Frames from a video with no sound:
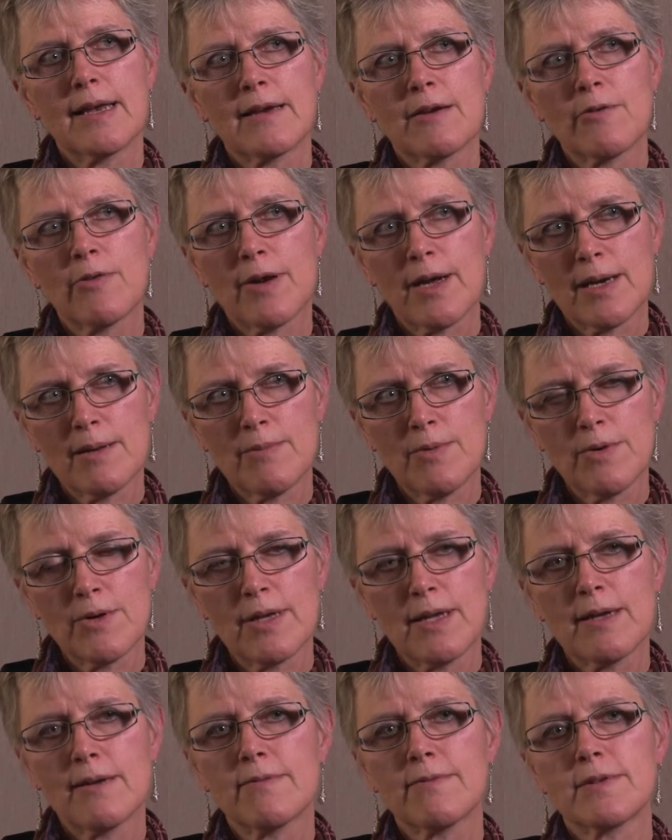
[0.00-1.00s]
incredible
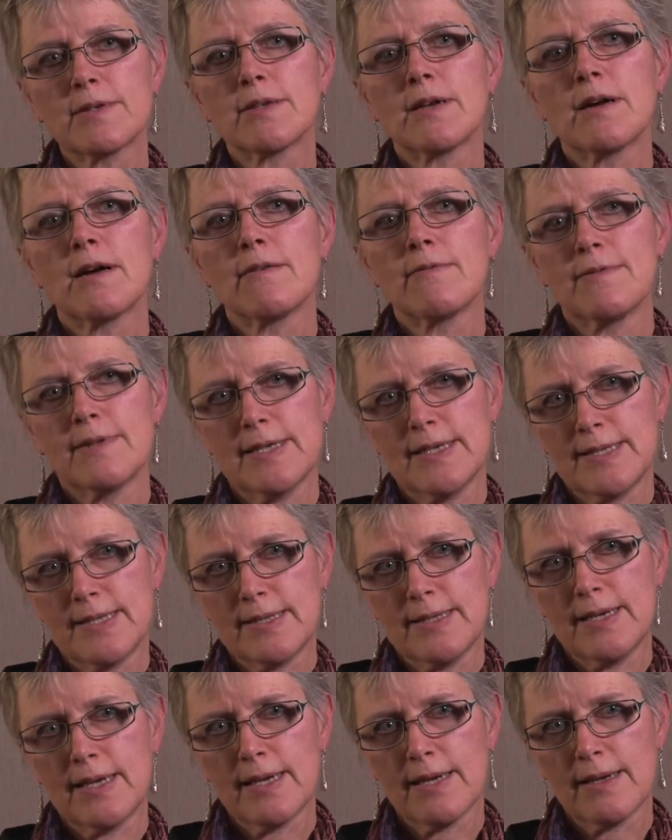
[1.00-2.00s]
gift of
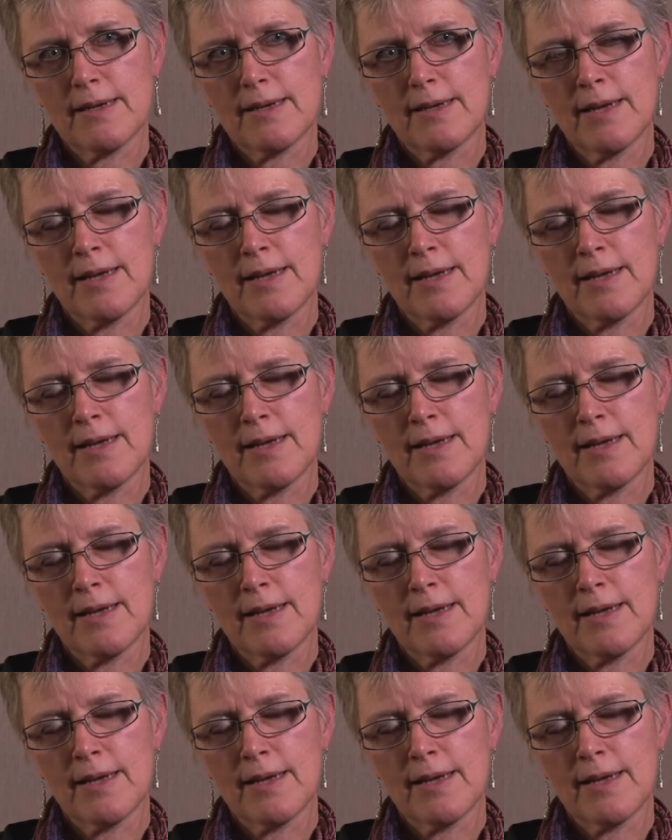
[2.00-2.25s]
listening